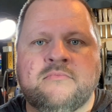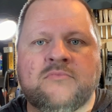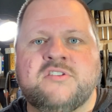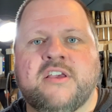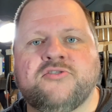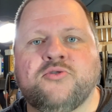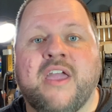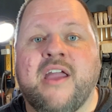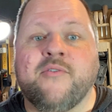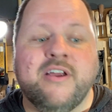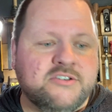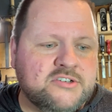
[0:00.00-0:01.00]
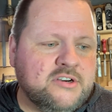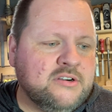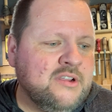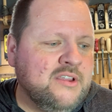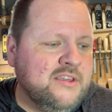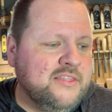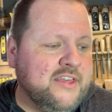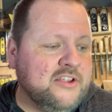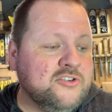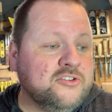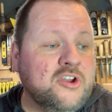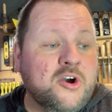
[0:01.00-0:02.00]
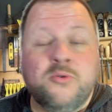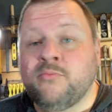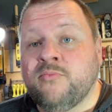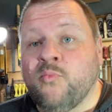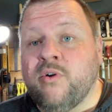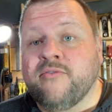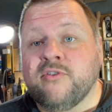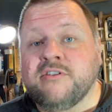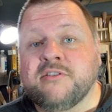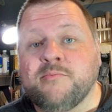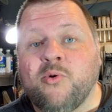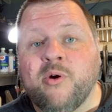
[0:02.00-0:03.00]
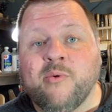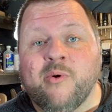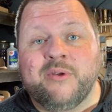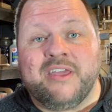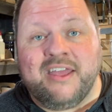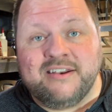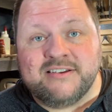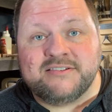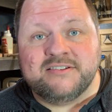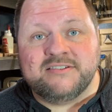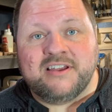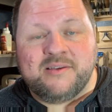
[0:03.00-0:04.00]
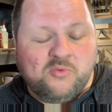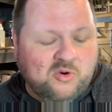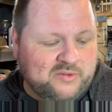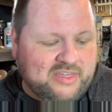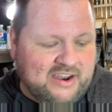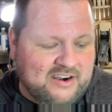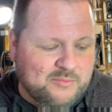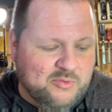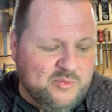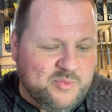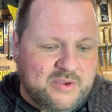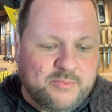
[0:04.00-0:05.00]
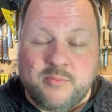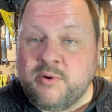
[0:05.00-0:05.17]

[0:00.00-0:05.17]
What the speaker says: says you can't register, then you'll know we've reached the point where we can't distance anymore with that number of people.